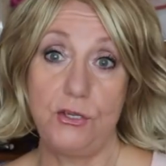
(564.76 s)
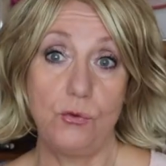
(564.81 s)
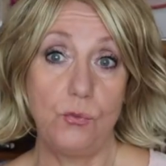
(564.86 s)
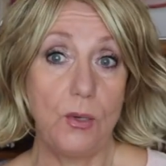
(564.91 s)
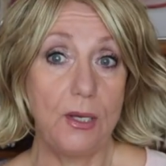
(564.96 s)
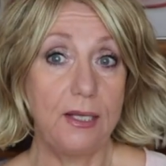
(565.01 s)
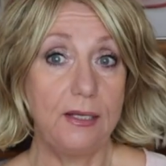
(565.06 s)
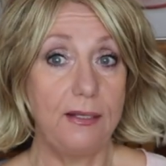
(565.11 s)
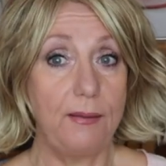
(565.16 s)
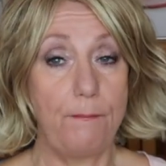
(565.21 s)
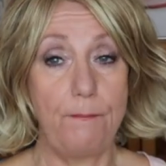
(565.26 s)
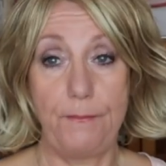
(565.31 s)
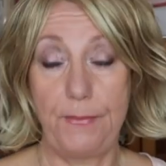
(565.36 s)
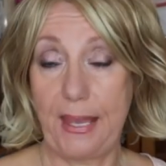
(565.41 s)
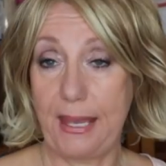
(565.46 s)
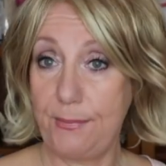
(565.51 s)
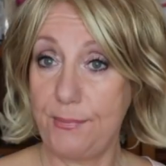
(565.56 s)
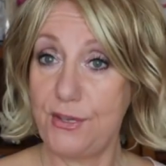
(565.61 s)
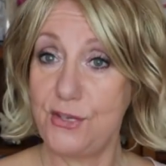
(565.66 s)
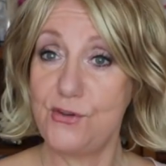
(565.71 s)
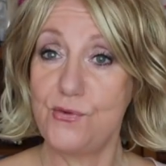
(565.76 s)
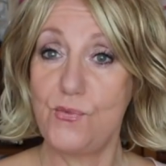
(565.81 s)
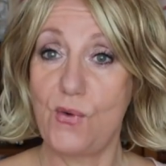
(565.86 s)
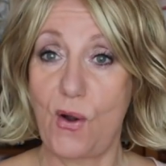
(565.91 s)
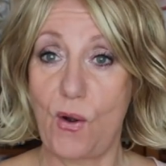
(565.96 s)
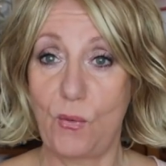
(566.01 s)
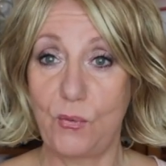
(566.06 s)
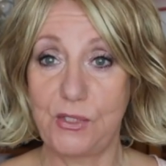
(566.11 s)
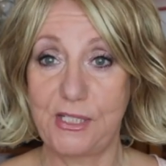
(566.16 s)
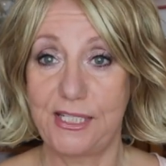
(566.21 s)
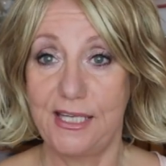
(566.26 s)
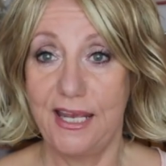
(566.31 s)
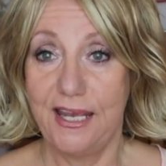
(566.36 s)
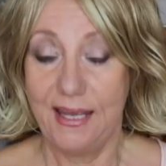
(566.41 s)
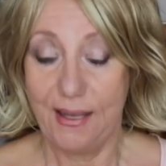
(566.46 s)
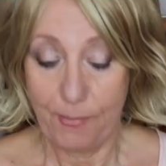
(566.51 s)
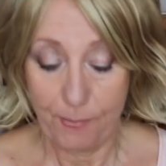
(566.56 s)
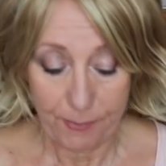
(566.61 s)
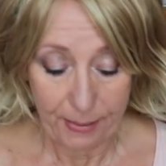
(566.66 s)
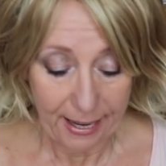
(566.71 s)
you will, maybe you won't.
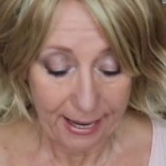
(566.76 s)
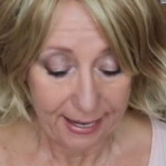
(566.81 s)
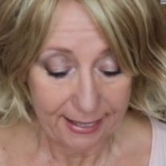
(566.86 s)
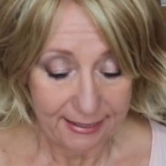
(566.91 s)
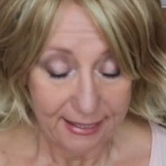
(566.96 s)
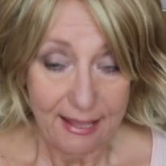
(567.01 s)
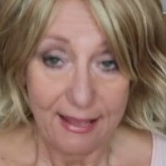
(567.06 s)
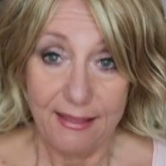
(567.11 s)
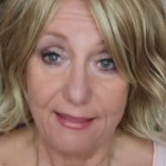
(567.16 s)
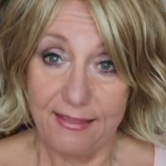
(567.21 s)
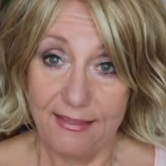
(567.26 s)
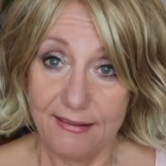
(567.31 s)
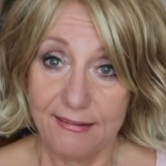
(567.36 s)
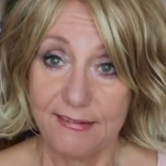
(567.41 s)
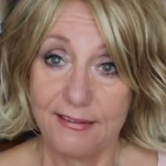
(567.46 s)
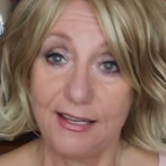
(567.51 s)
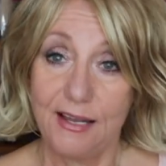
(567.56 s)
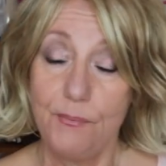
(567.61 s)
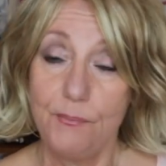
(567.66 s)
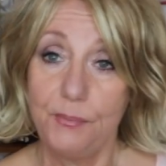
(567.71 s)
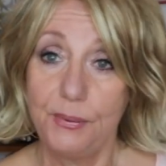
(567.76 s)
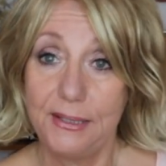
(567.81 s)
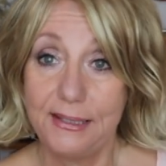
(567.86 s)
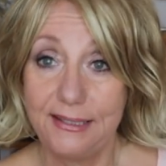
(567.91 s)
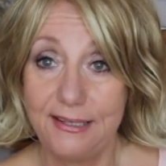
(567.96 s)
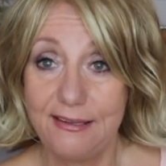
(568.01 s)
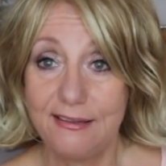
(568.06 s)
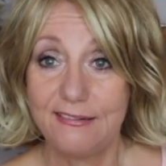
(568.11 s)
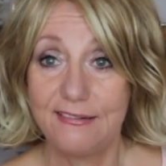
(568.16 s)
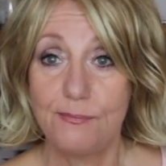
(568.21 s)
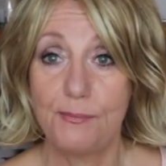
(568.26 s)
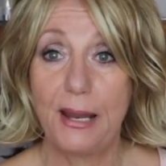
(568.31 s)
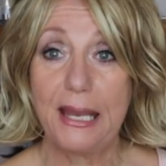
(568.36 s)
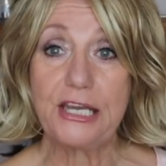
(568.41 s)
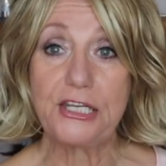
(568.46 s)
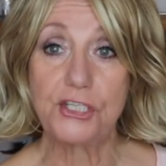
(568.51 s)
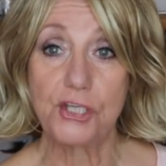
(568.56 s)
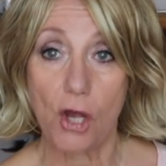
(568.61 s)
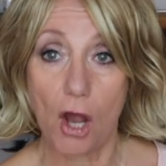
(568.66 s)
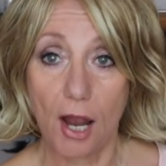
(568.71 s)
But this completes
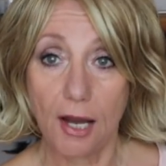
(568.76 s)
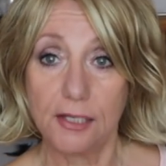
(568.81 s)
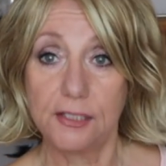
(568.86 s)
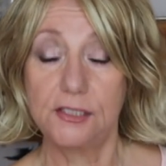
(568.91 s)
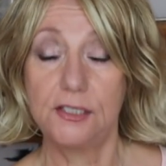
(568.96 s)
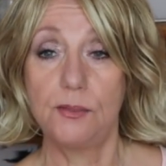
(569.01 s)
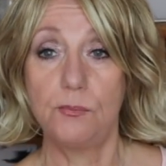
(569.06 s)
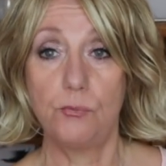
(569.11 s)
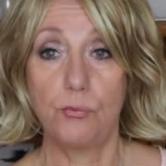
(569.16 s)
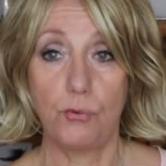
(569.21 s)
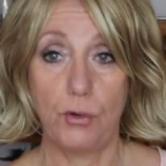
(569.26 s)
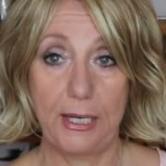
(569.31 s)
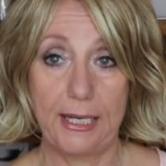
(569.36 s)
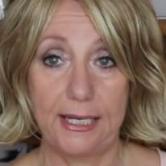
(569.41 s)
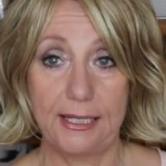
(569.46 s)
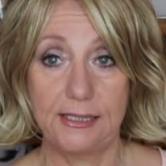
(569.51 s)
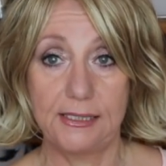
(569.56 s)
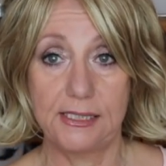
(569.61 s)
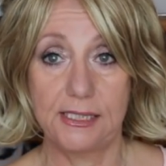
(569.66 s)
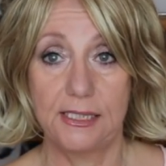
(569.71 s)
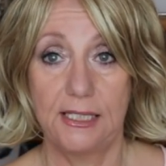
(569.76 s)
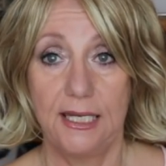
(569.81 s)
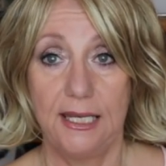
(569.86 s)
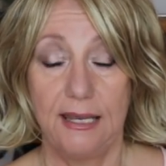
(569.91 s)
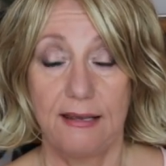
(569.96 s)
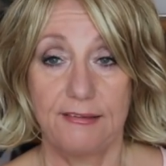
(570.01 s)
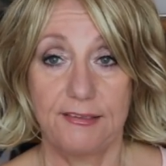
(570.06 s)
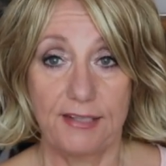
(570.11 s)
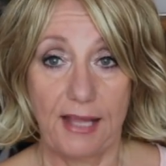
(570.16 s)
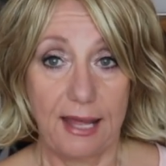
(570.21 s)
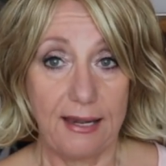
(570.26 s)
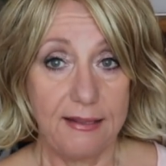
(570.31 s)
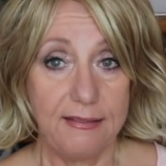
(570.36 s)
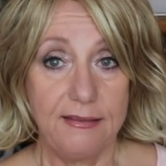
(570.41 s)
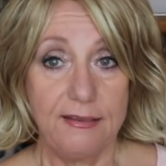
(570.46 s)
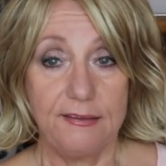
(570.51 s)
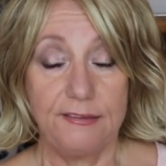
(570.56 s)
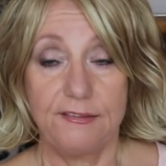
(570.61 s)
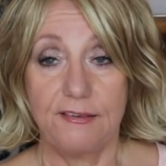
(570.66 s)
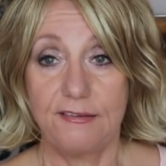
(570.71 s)
my Dr. Brandt I
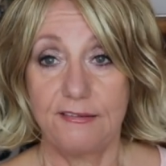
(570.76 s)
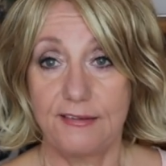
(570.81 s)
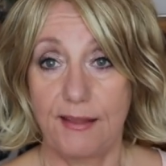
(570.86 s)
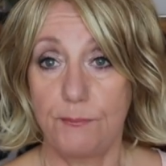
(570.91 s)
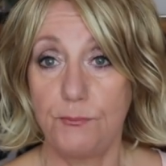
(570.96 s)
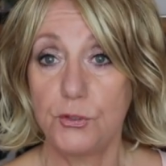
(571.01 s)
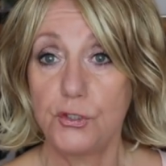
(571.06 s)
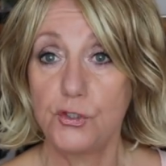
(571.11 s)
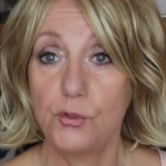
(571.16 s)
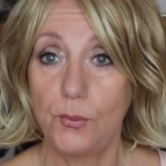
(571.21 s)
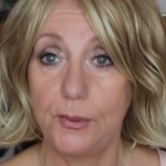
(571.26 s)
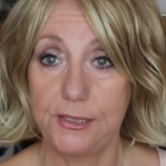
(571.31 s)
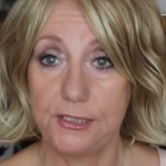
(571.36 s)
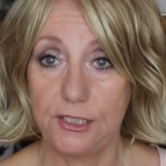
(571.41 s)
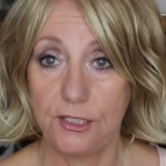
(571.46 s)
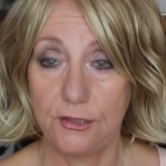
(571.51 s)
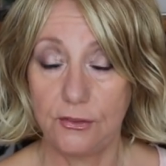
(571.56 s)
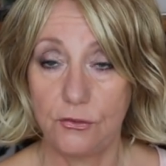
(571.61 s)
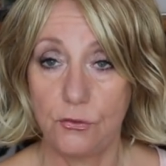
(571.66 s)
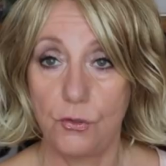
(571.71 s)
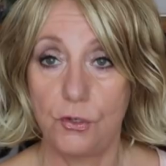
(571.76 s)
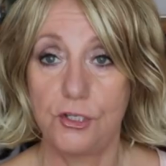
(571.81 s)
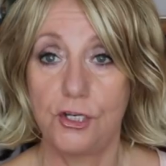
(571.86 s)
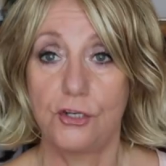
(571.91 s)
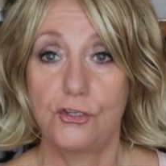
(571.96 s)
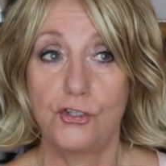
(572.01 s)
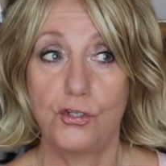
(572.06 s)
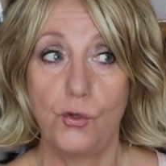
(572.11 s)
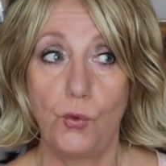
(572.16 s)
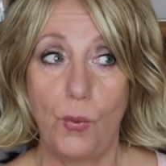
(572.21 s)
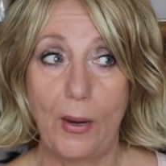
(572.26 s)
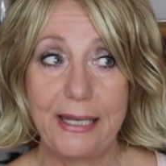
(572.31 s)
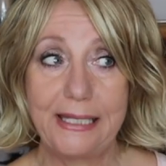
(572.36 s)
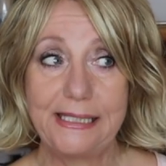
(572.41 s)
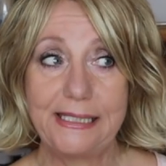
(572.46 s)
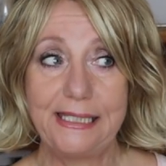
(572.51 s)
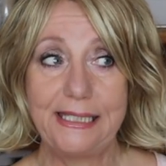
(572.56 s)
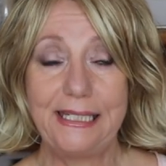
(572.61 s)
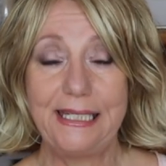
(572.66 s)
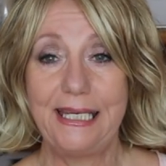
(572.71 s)
started this December 23rd,
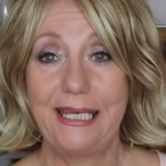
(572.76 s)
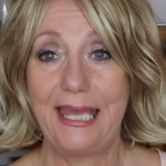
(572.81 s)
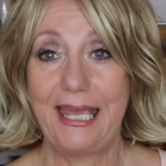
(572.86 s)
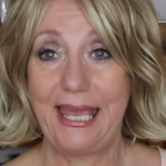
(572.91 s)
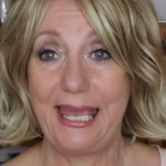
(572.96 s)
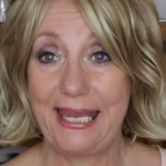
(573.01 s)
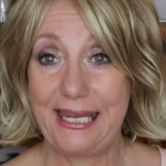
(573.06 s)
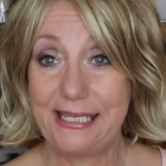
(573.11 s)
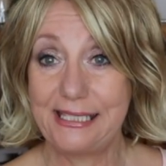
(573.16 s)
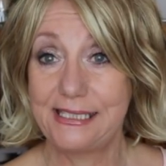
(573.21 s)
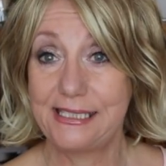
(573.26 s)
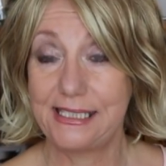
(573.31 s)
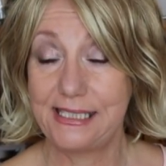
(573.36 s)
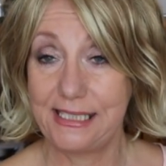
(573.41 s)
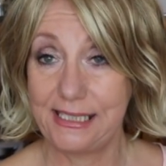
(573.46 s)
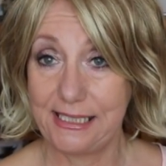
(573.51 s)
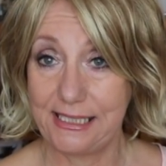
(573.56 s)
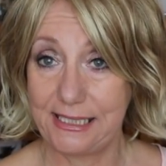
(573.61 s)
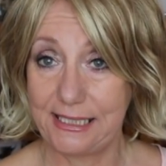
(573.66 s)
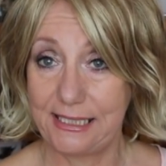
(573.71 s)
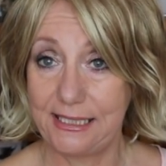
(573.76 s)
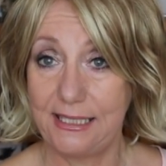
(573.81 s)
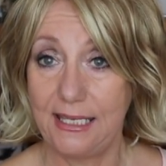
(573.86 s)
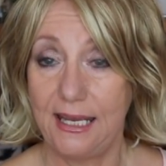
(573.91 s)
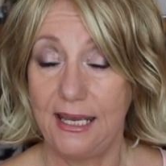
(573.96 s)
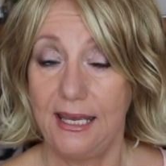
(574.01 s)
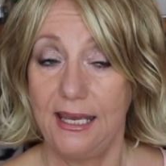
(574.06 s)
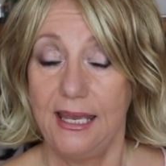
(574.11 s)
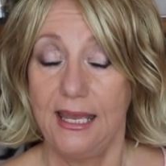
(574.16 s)
2018,